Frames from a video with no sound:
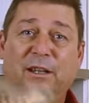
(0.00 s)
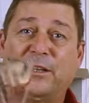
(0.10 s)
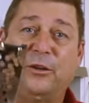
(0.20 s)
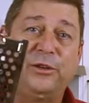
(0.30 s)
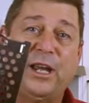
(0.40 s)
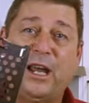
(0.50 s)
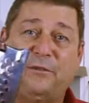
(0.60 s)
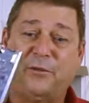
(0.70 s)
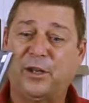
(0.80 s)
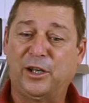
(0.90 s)
don't
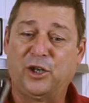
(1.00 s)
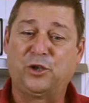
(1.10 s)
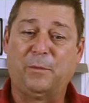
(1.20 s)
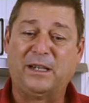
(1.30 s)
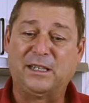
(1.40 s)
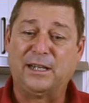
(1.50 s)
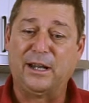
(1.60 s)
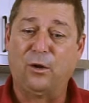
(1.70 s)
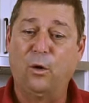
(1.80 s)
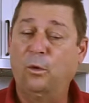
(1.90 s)
have a Spätzle
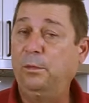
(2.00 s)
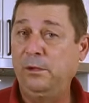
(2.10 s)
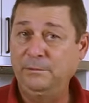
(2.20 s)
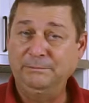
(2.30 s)
Hobel